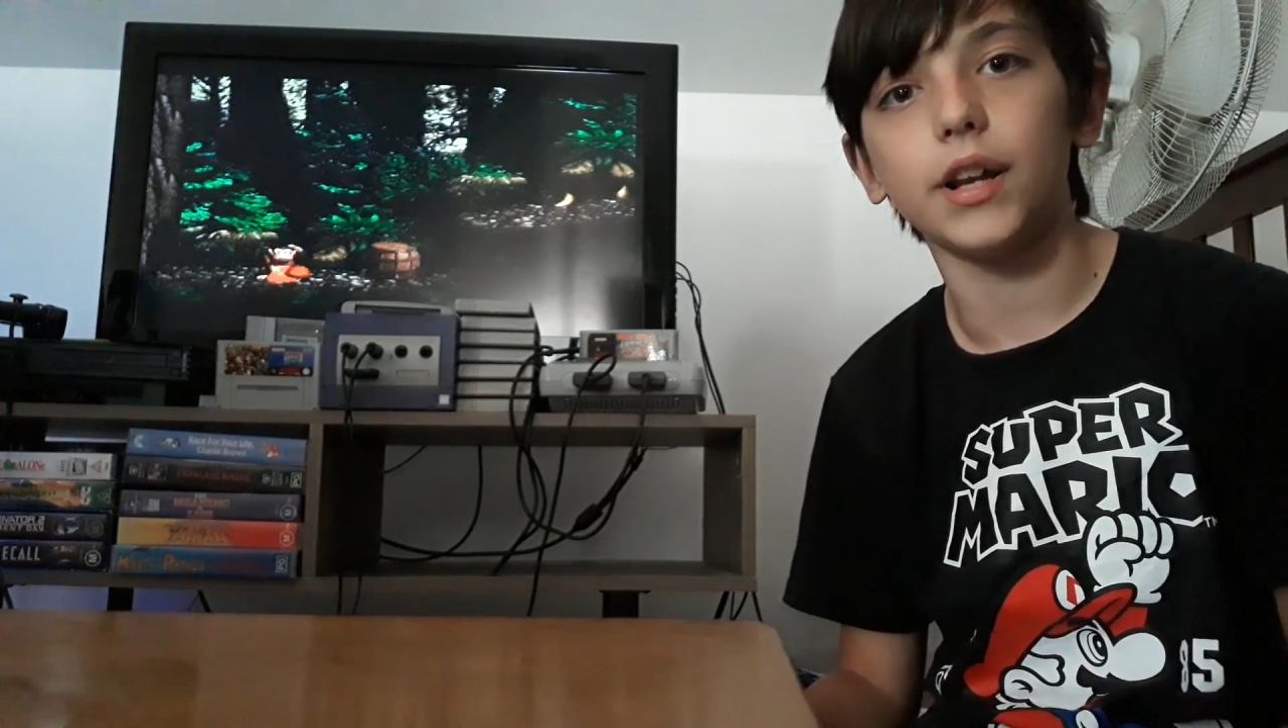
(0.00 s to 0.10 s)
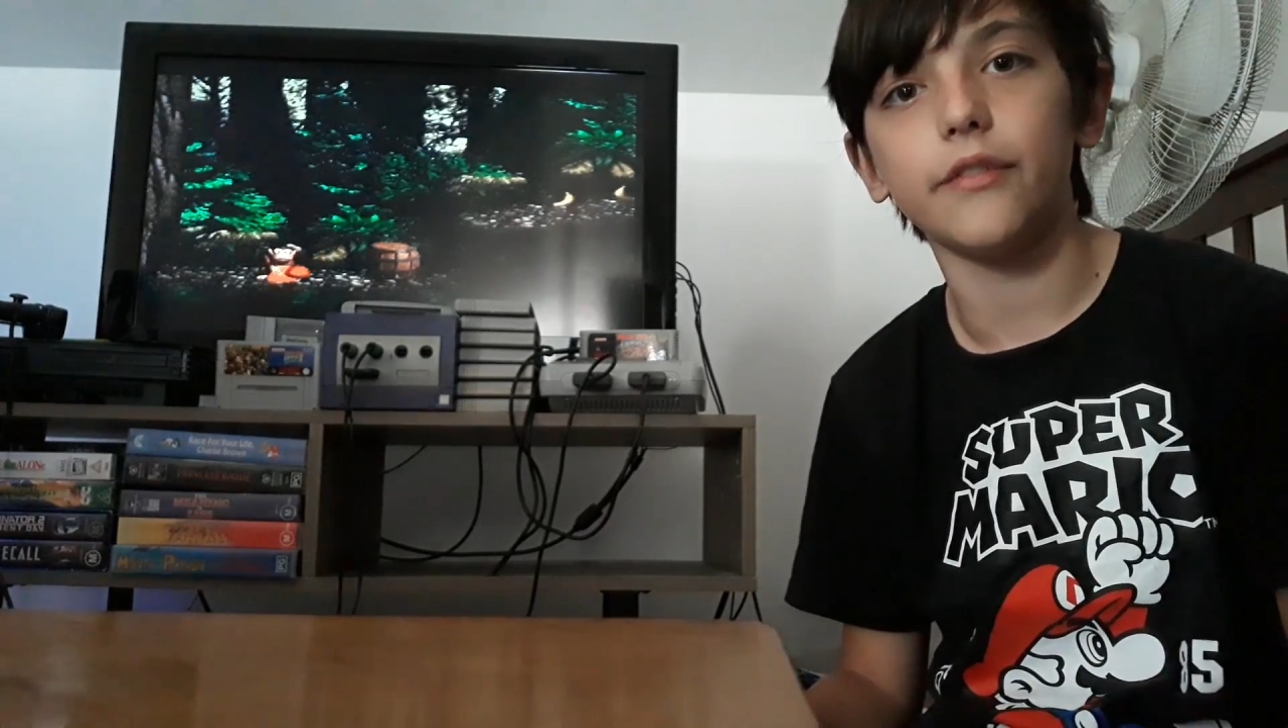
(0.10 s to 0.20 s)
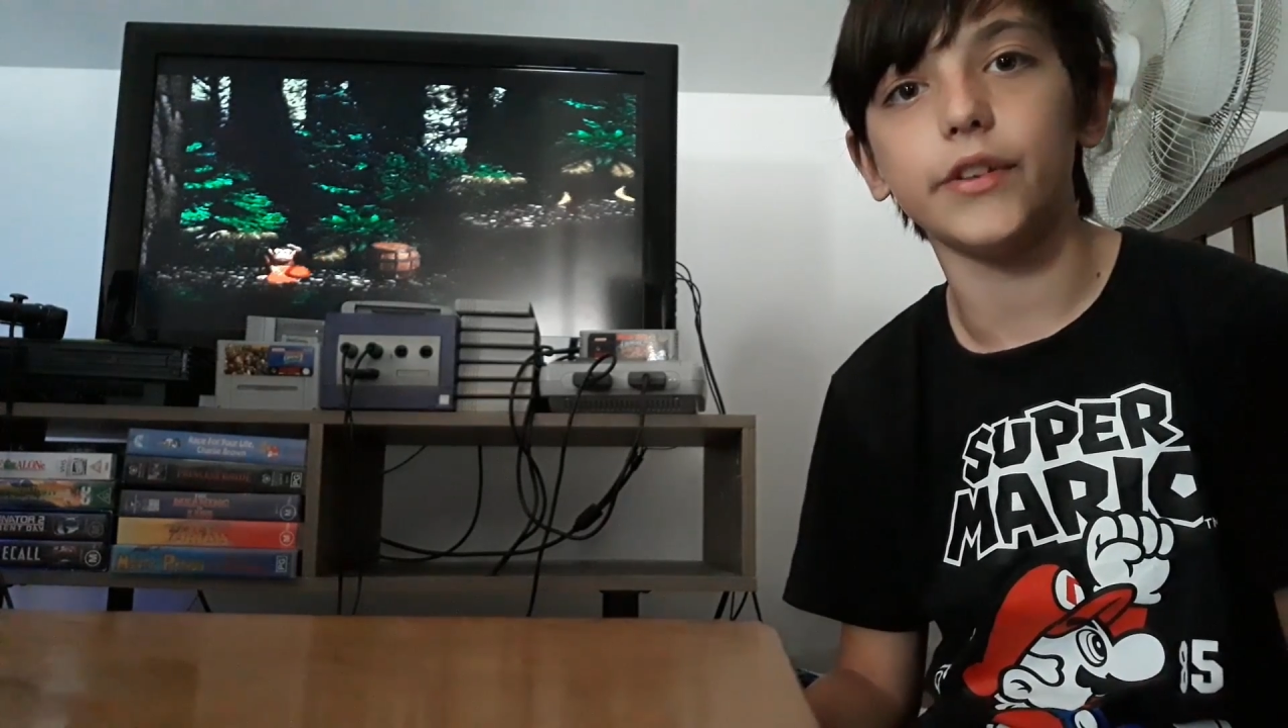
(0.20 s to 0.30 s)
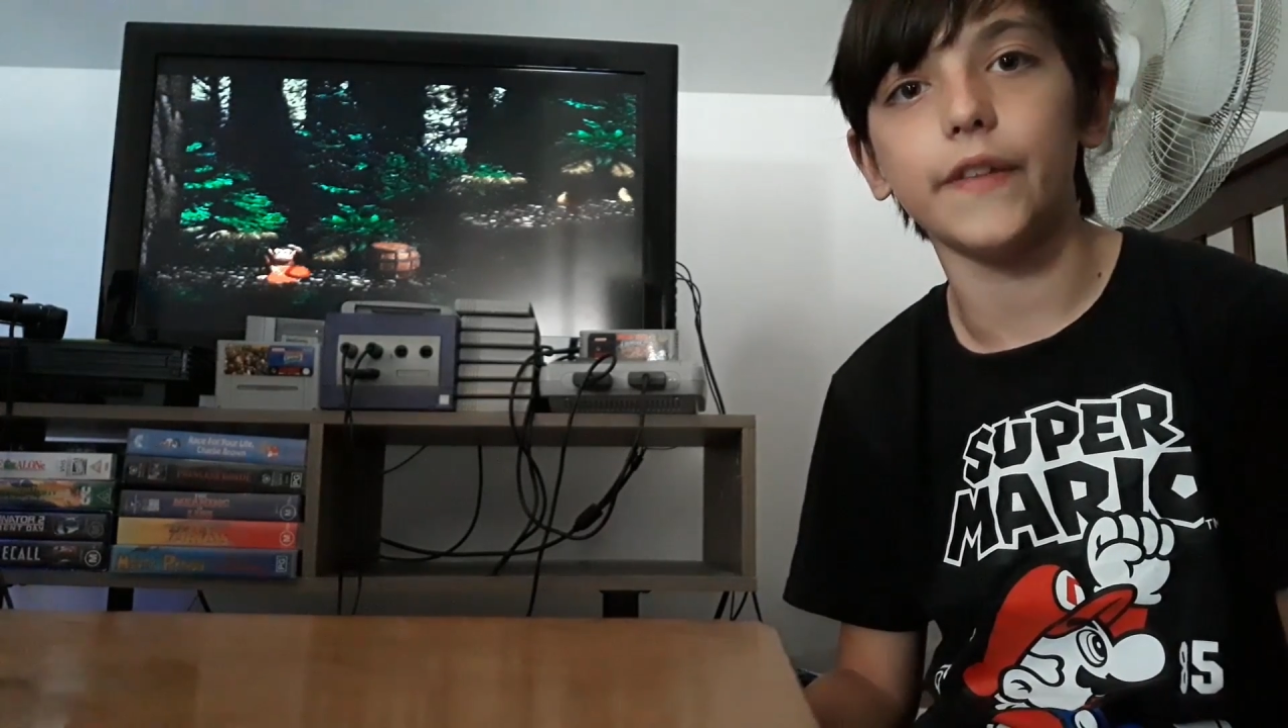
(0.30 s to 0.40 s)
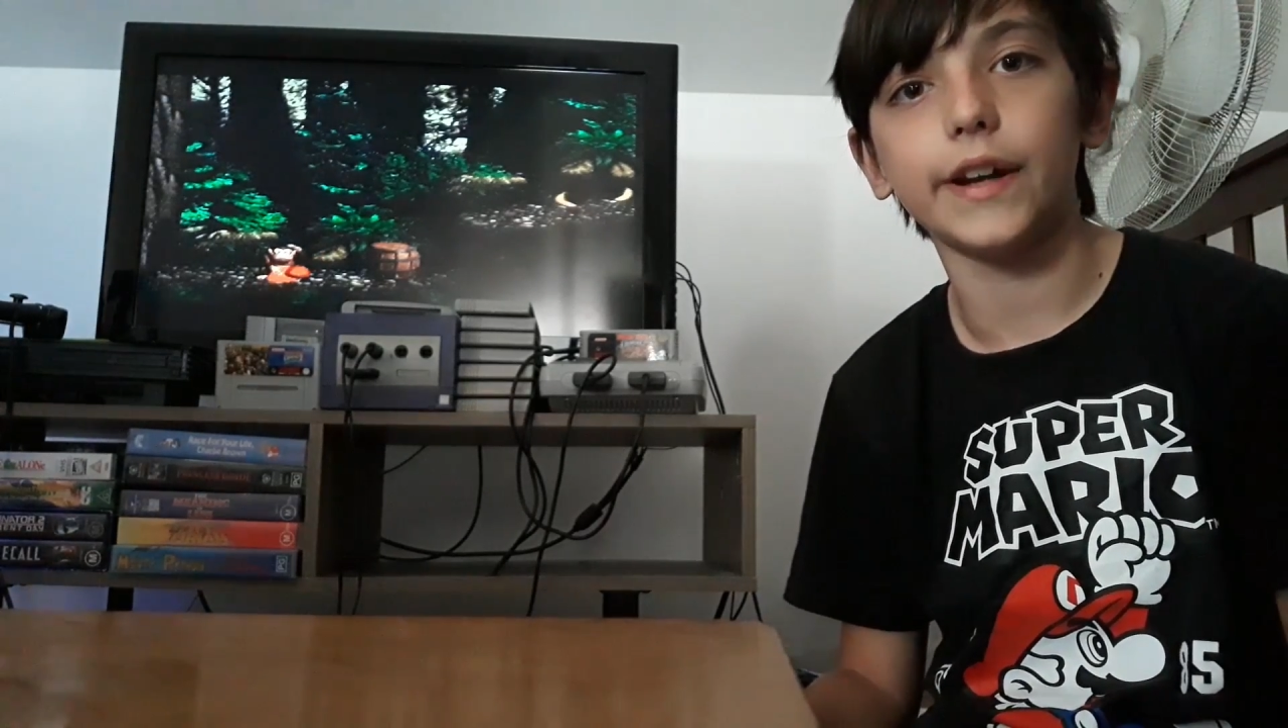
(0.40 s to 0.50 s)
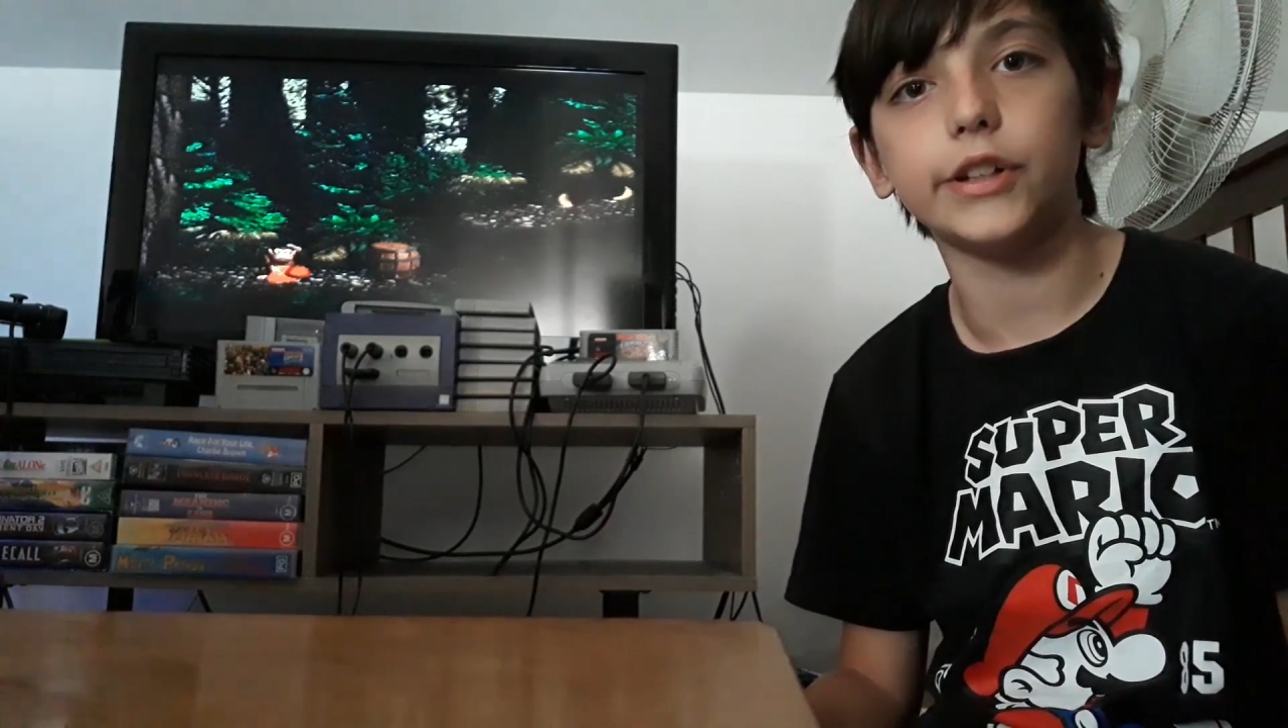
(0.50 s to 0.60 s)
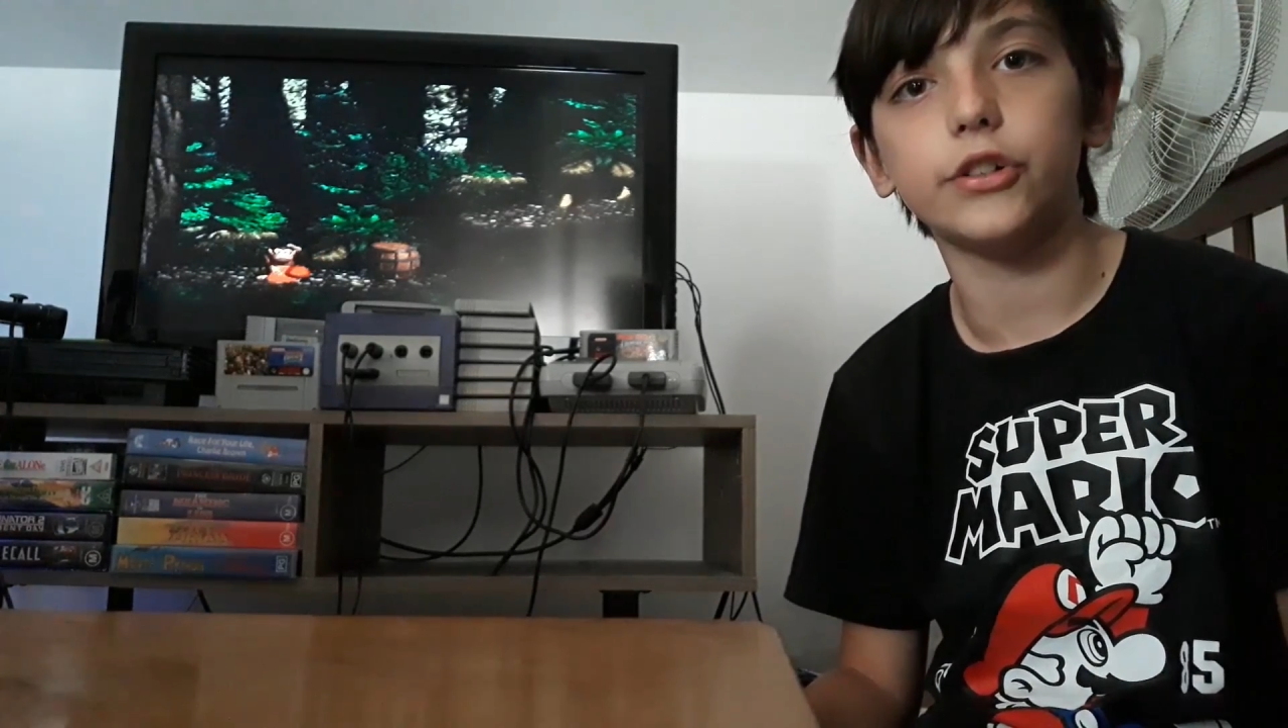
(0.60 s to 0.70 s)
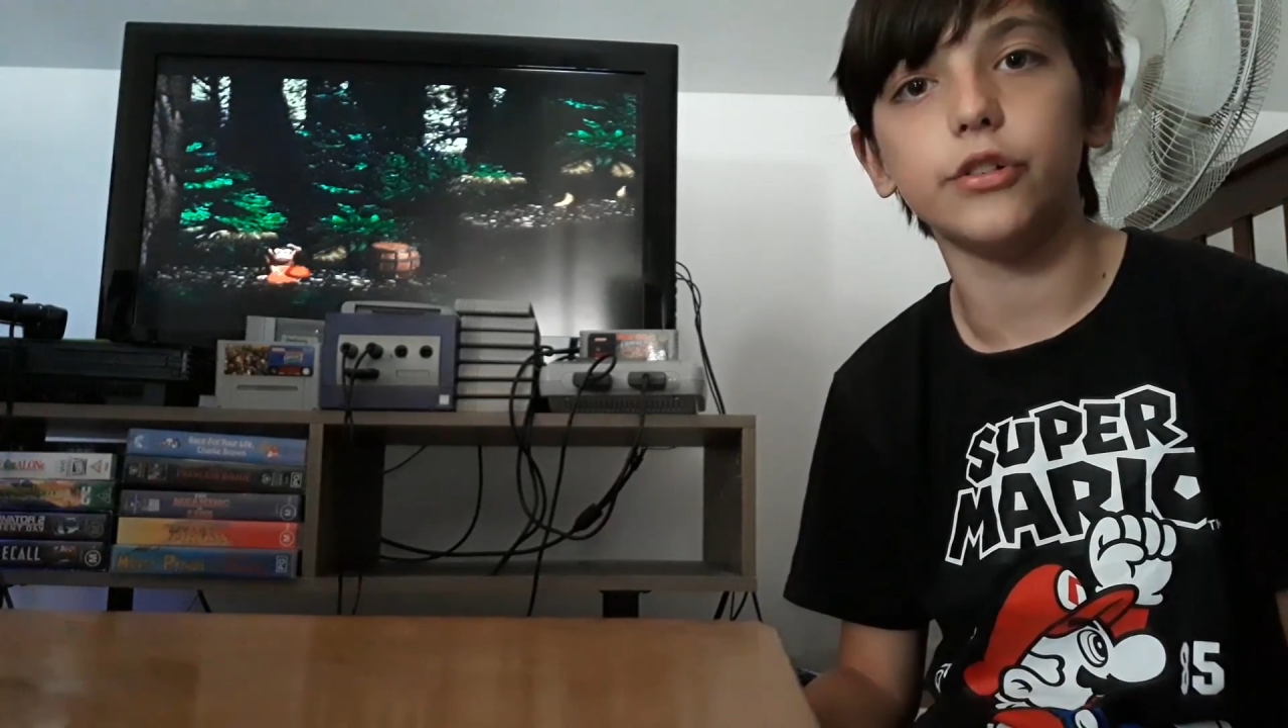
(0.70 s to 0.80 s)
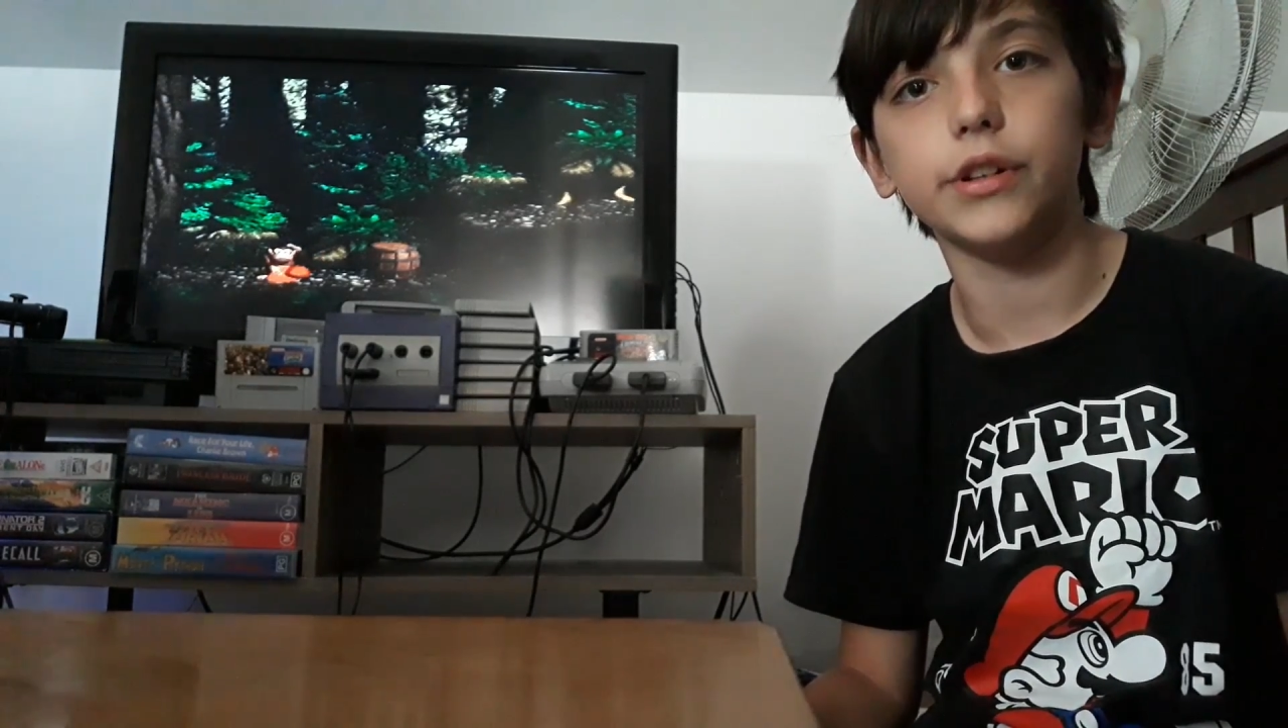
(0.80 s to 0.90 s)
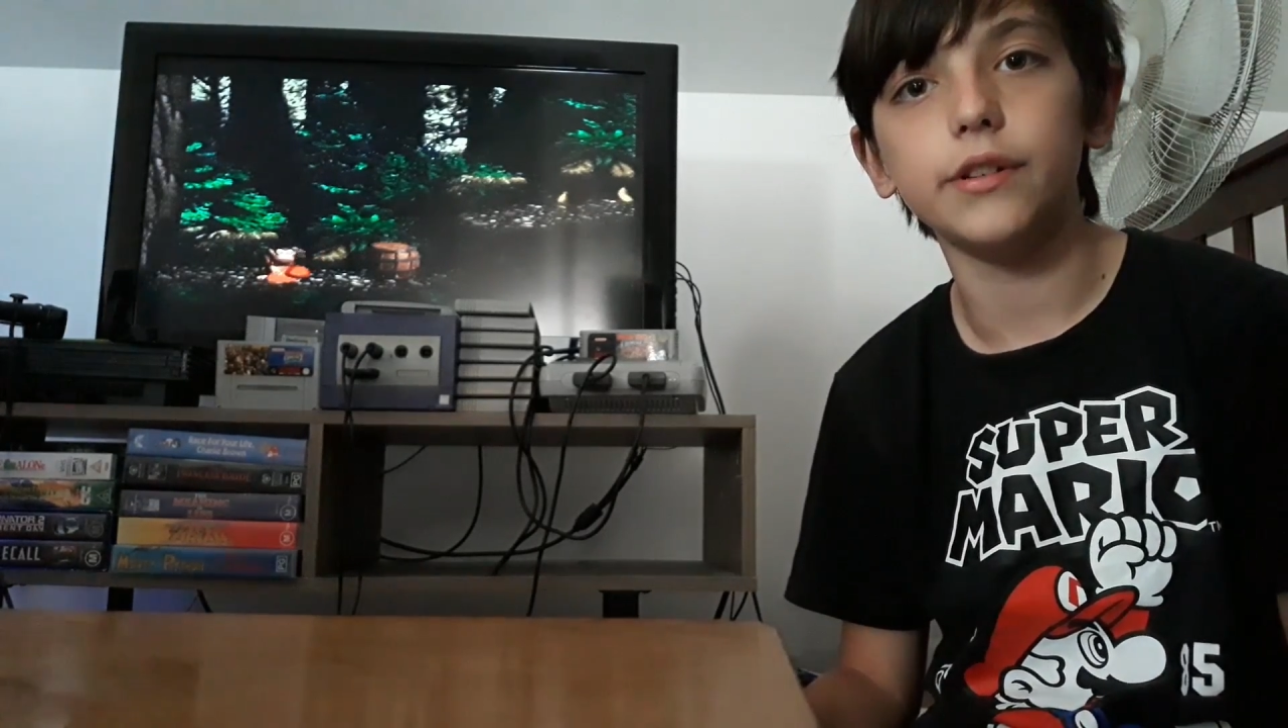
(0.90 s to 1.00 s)
even that
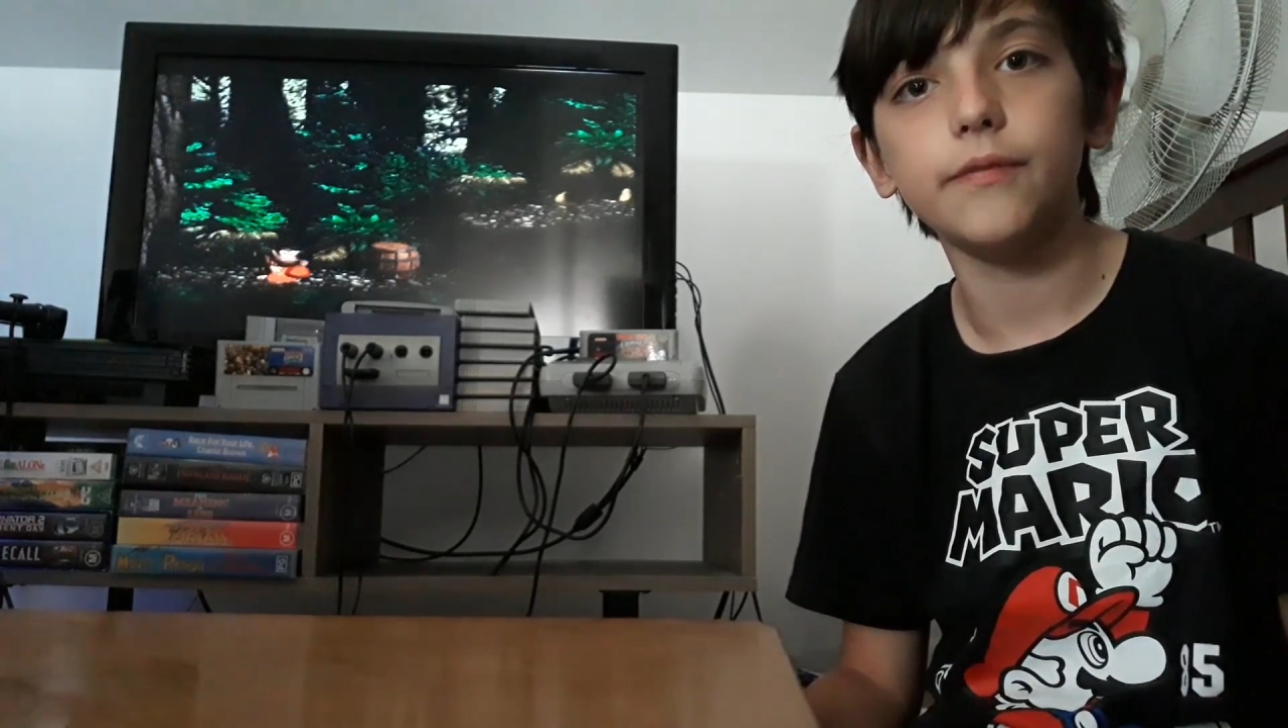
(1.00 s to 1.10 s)
good.